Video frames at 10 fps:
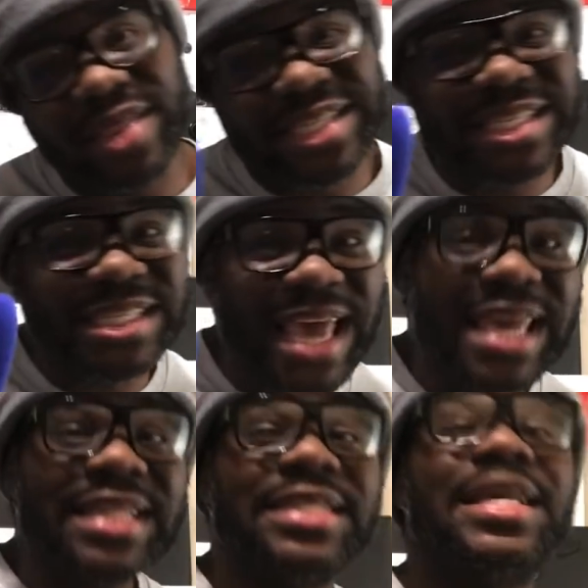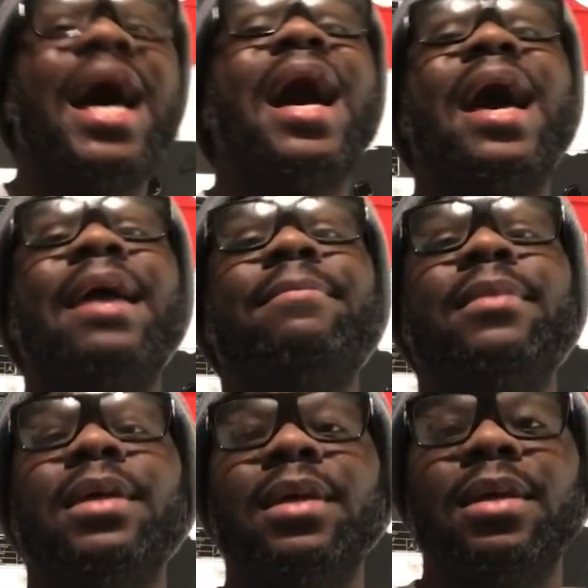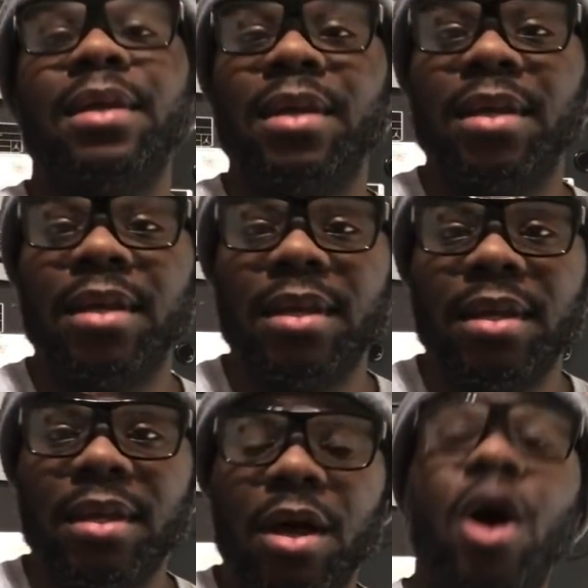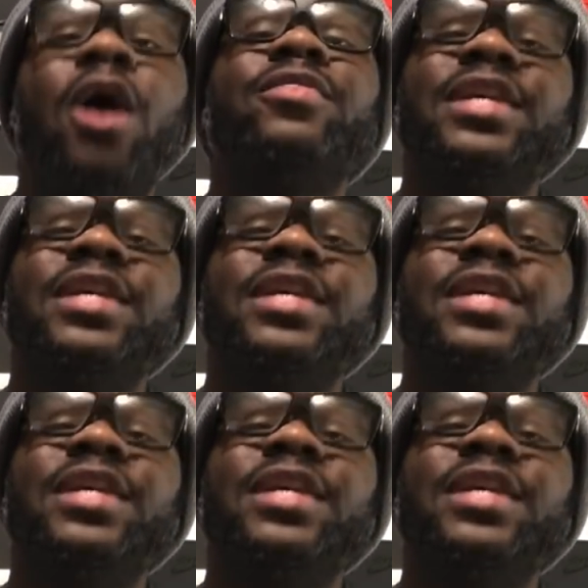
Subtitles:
the second time on